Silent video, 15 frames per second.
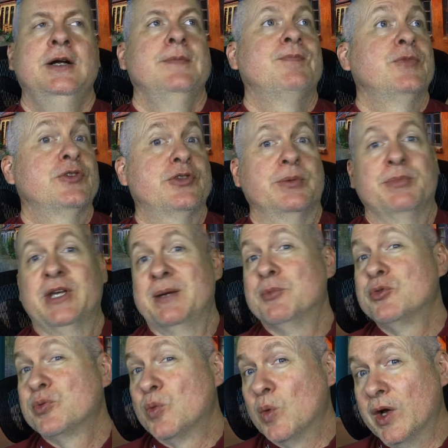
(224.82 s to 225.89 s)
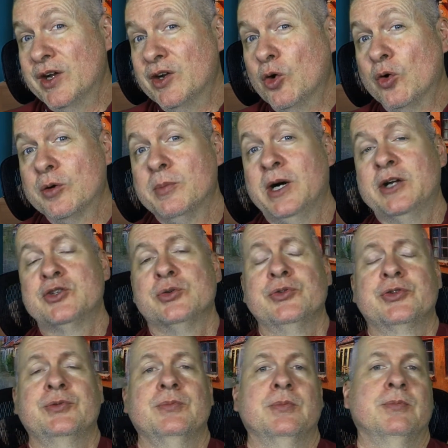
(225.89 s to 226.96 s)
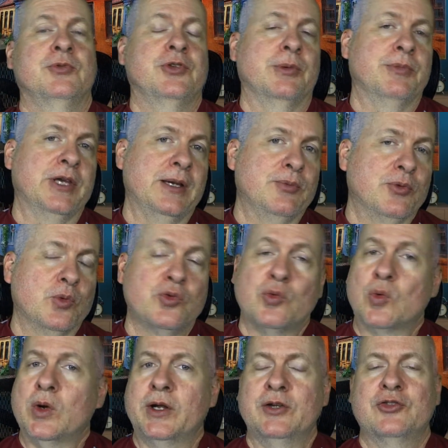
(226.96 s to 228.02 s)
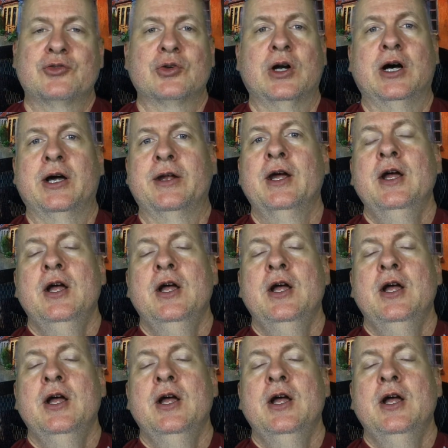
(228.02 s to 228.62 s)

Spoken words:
Some tables were running older modules, some tables were running Strahd.